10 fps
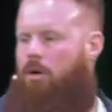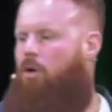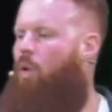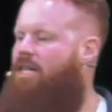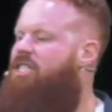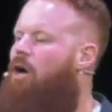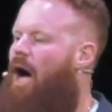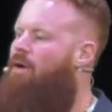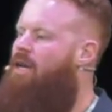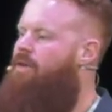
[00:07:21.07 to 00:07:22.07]
question. I'll,
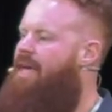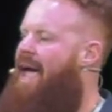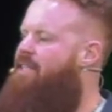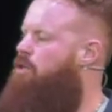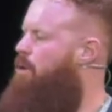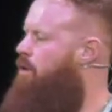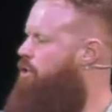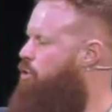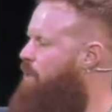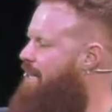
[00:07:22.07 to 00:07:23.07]
I'll, give you the answer, but there's
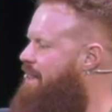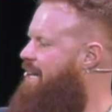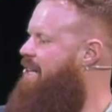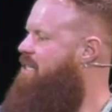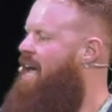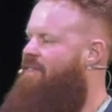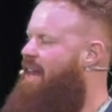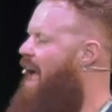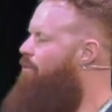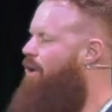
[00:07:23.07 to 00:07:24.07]
three things that
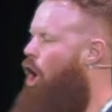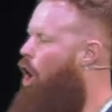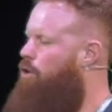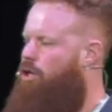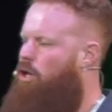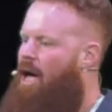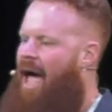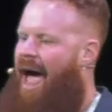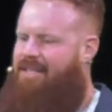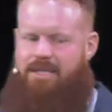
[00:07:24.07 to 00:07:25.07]
every altar
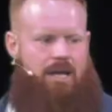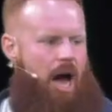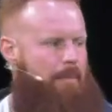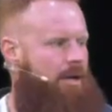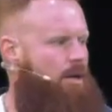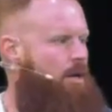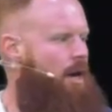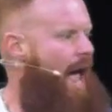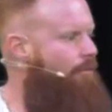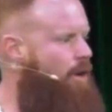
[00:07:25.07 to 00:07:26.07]
has in common.
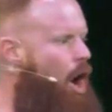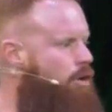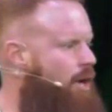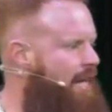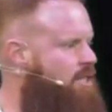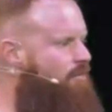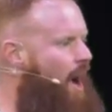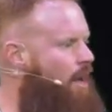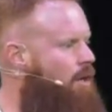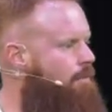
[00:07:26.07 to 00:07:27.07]
Every altar has
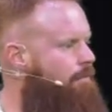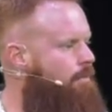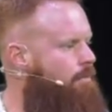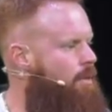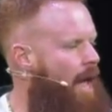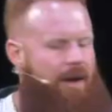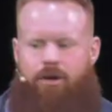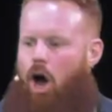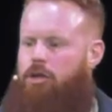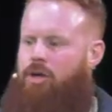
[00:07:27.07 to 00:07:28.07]
fire, every
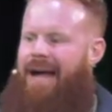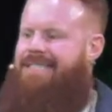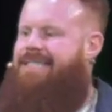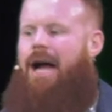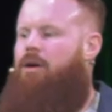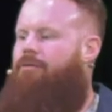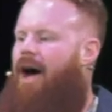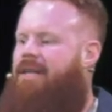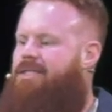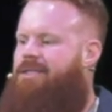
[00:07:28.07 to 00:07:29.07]
altar has
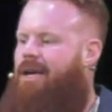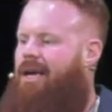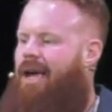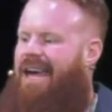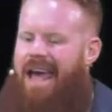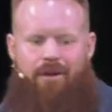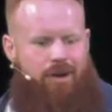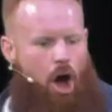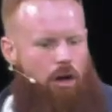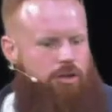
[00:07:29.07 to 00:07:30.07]
sacrifice, and every
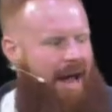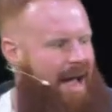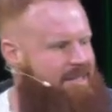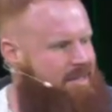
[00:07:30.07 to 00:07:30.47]
altar has the